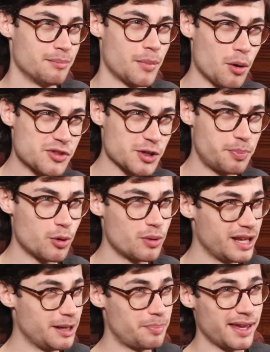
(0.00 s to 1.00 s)
Multiple
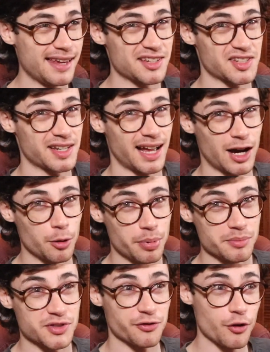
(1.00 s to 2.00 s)
EPs and
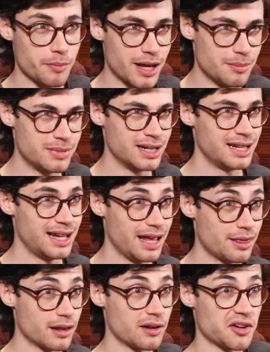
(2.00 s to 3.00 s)
albums from him
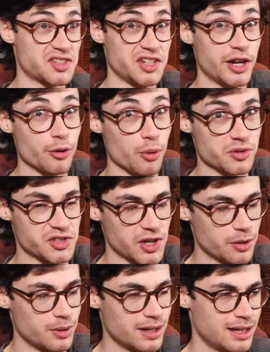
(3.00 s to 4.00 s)
in the last year or
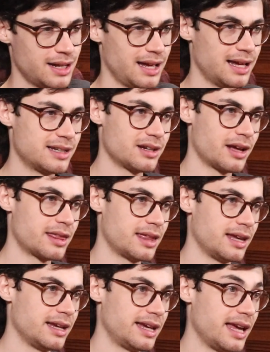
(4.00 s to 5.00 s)
so, and I
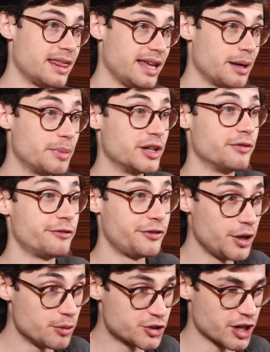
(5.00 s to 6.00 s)
think in the imminent
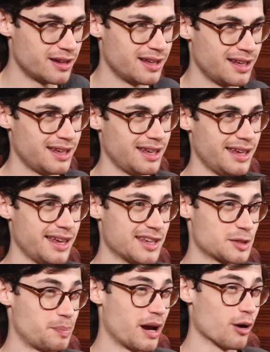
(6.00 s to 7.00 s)
future, he
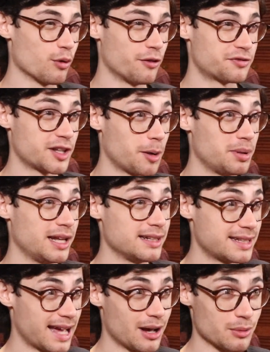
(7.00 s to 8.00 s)
is better off
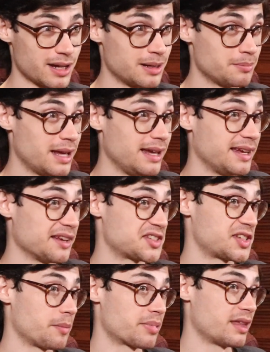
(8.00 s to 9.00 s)
doubling down and making
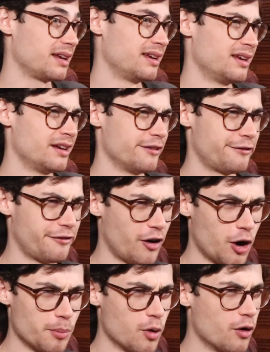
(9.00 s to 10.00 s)
something
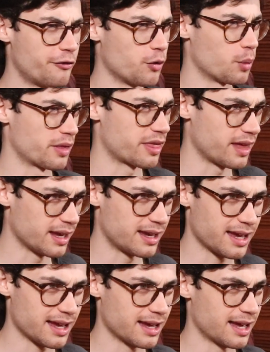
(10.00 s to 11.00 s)
far more
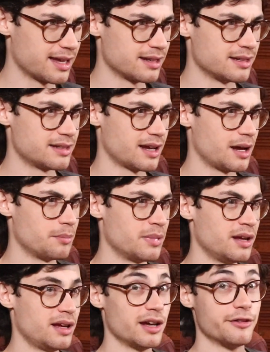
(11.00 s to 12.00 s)
forward-thinking and
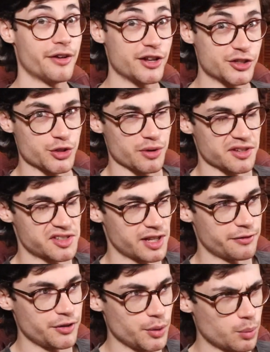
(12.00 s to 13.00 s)
adventurous,
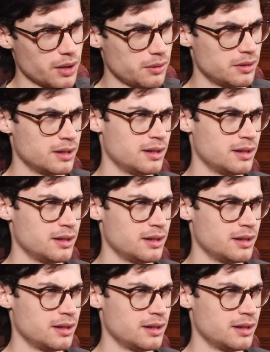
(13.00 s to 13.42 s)
if you will.